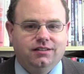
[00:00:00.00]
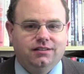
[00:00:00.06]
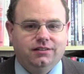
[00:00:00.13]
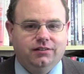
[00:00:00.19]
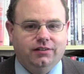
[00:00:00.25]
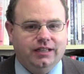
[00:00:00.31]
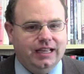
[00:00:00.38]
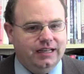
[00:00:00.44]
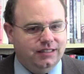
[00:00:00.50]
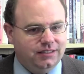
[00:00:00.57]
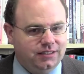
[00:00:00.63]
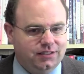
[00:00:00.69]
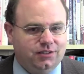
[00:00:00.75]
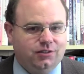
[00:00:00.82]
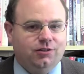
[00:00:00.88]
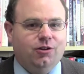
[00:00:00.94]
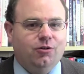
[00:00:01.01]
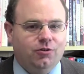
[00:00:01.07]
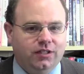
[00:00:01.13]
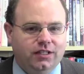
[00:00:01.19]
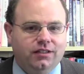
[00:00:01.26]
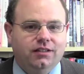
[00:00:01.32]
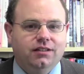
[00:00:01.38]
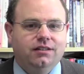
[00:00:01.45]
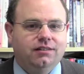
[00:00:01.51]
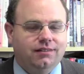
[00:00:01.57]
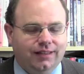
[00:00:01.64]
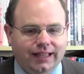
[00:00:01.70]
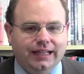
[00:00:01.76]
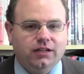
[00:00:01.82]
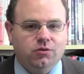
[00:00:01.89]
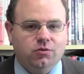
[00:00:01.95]
So again, it's this loaded
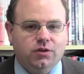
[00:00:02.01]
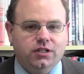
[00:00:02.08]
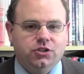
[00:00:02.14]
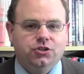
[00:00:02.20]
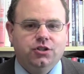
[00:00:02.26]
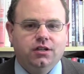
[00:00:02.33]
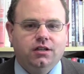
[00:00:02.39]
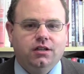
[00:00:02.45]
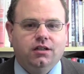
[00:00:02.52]
language